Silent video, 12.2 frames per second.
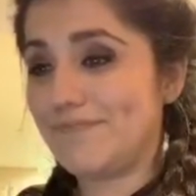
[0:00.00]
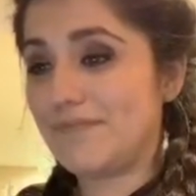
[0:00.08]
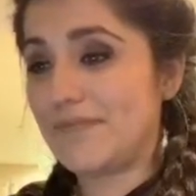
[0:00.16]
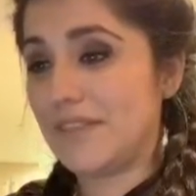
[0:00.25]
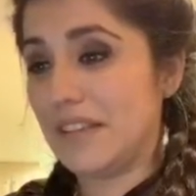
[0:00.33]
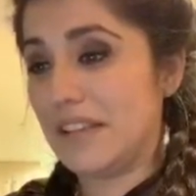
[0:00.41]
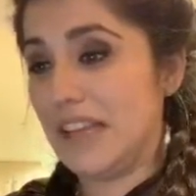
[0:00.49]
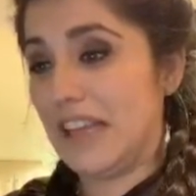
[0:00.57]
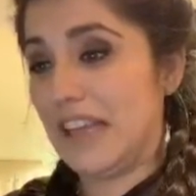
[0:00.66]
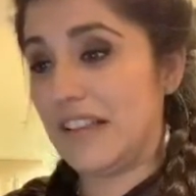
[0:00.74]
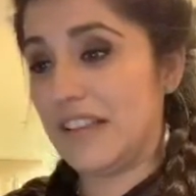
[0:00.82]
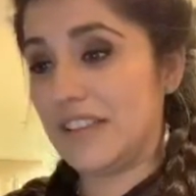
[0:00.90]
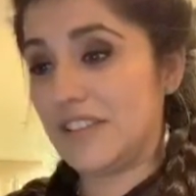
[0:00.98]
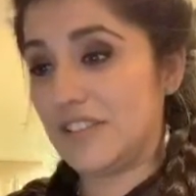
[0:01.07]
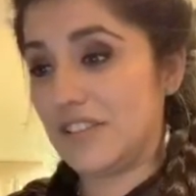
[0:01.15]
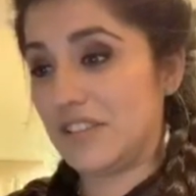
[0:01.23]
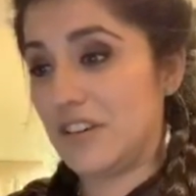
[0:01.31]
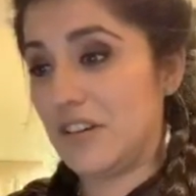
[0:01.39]
And the aliens are
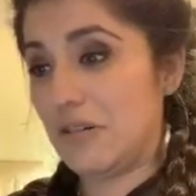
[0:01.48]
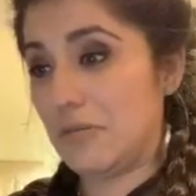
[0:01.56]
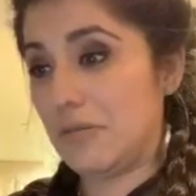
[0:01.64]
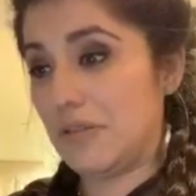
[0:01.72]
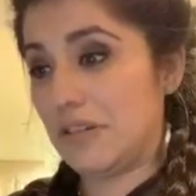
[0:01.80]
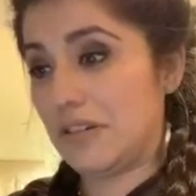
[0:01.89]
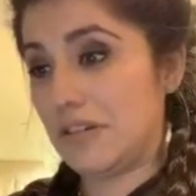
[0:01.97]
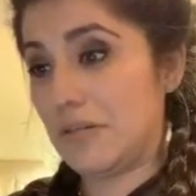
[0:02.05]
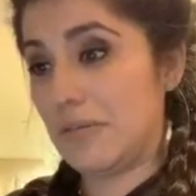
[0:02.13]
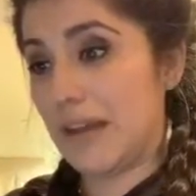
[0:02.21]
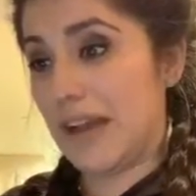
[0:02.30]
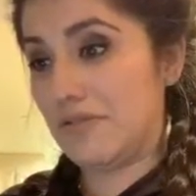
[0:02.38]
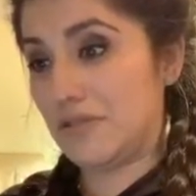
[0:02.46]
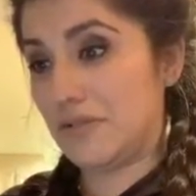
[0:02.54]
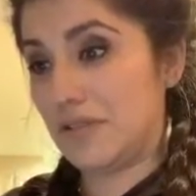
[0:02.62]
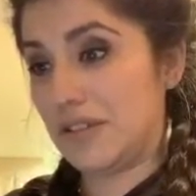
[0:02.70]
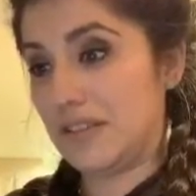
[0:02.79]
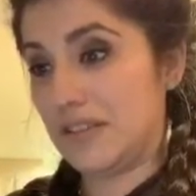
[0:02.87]
going to come, and they're going to come after
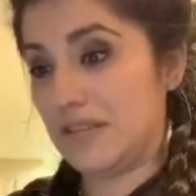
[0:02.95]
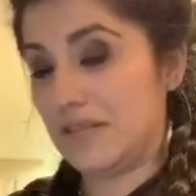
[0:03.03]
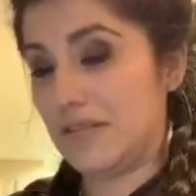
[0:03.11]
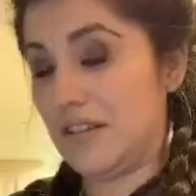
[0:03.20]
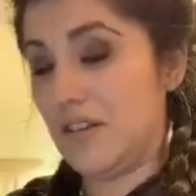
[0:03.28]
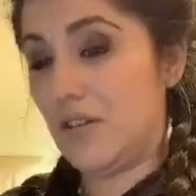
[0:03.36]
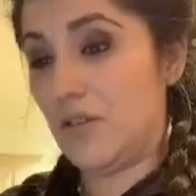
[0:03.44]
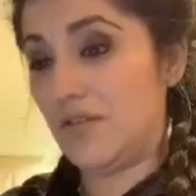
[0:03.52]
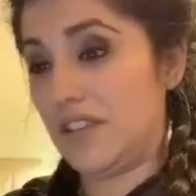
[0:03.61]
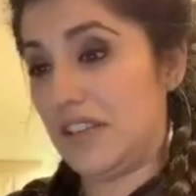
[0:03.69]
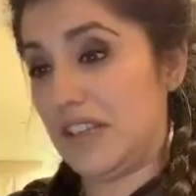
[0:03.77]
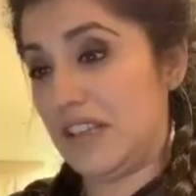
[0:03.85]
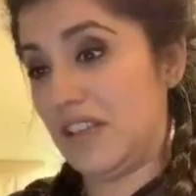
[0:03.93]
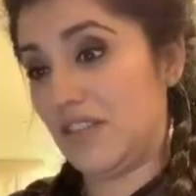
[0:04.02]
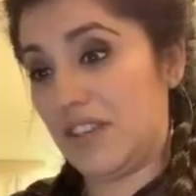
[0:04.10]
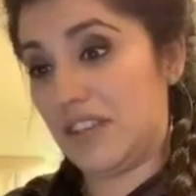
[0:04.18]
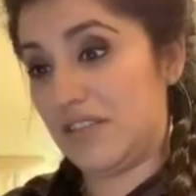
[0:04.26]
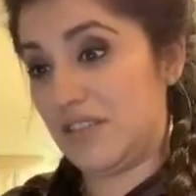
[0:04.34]
us, and hopefully they kill
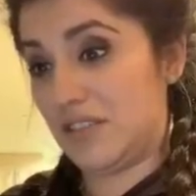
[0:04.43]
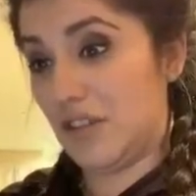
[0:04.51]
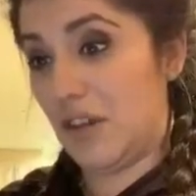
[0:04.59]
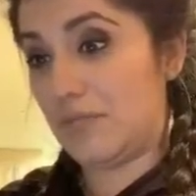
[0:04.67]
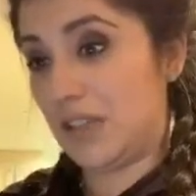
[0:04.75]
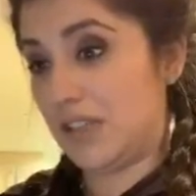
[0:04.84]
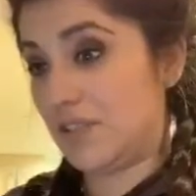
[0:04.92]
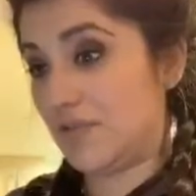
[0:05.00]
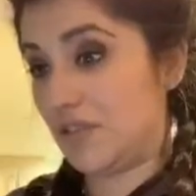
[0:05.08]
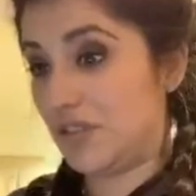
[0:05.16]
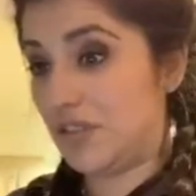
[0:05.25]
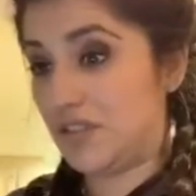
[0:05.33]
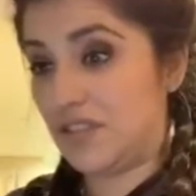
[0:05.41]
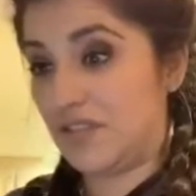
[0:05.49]
the zombies first.